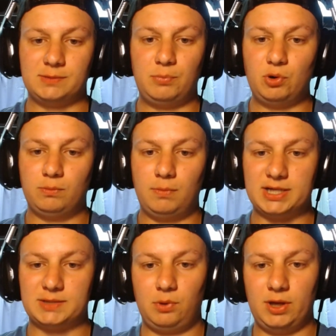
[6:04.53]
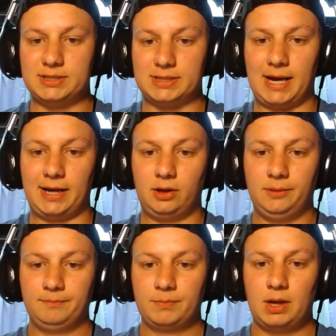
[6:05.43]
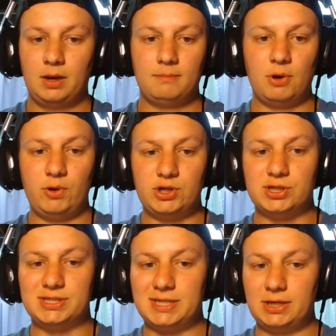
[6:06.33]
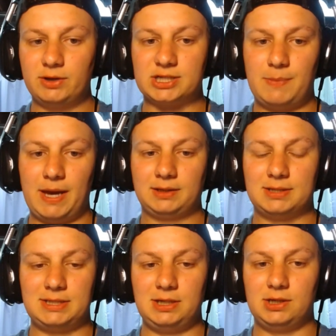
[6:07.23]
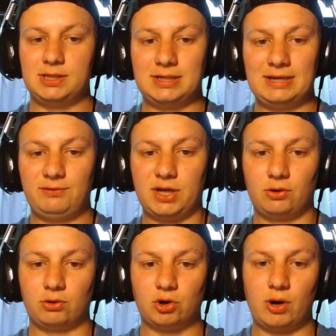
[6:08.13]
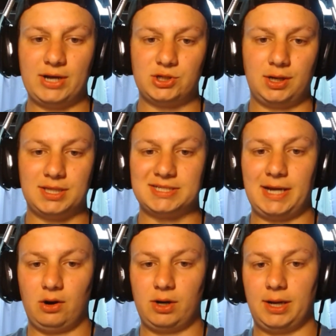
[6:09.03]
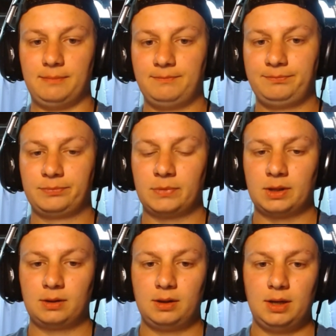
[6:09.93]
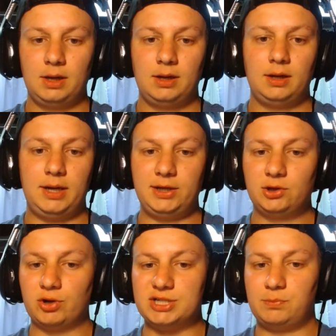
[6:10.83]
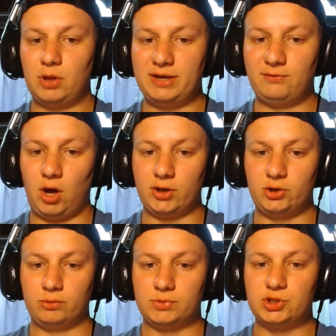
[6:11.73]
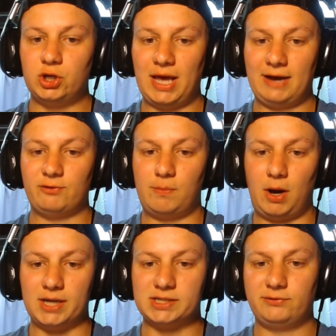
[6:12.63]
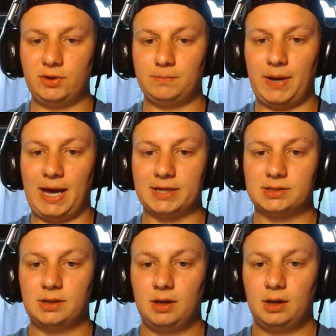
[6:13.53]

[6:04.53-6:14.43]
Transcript: boom-bust play style, but we should still expect to see significant regression in this area. Increased play volume should have a positive impact